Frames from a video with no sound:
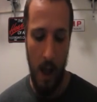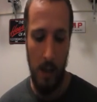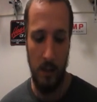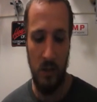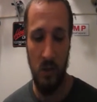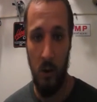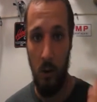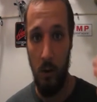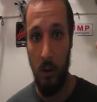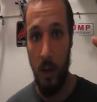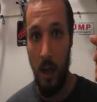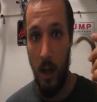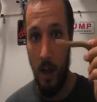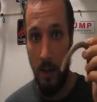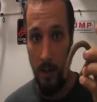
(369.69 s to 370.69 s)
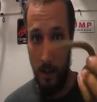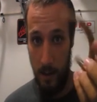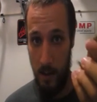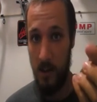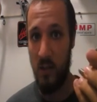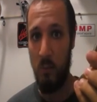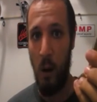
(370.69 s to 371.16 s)
So,
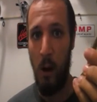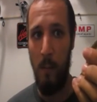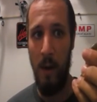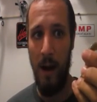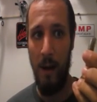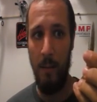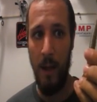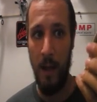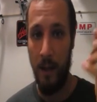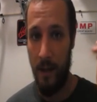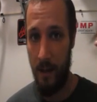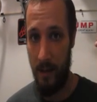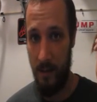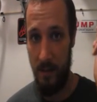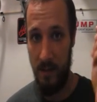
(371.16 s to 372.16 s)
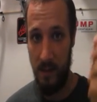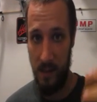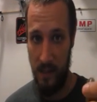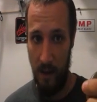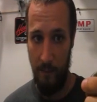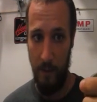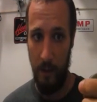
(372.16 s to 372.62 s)
Smart Bomb,
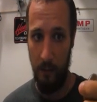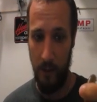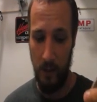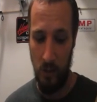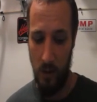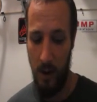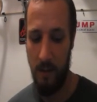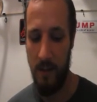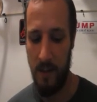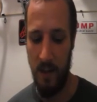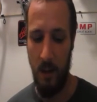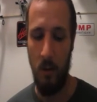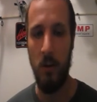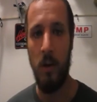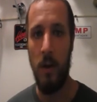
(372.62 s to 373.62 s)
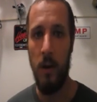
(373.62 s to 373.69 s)
definitely try these out.